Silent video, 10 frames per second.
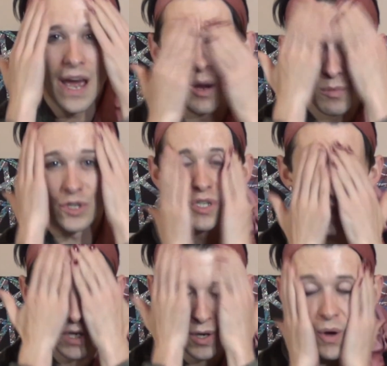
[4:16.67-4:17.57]
And we're
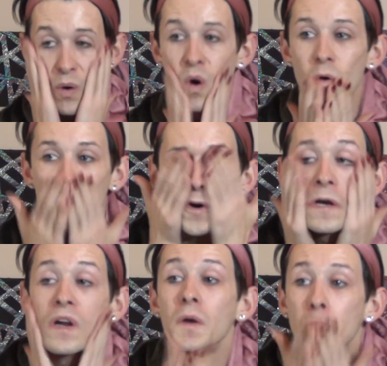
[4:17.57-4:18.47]
just gonna go
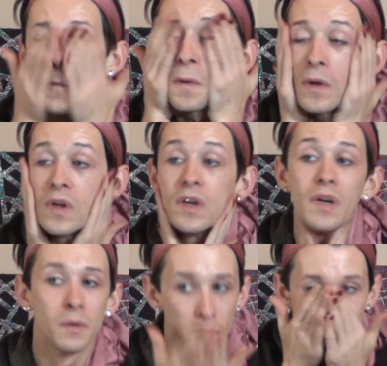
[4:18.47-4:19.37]
over
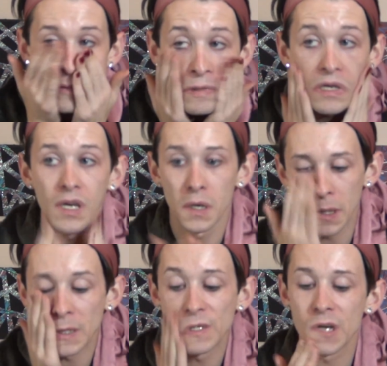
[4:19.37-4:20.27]
the
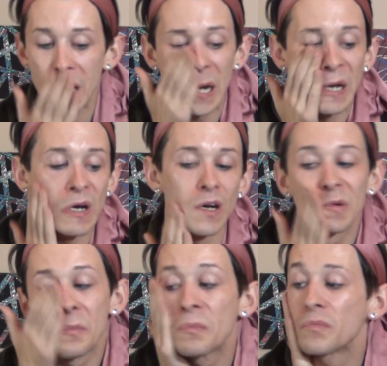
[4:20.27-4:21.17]

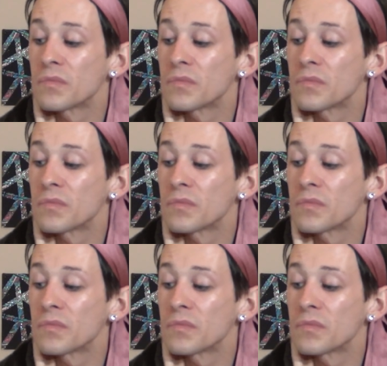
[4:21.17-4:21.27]
entire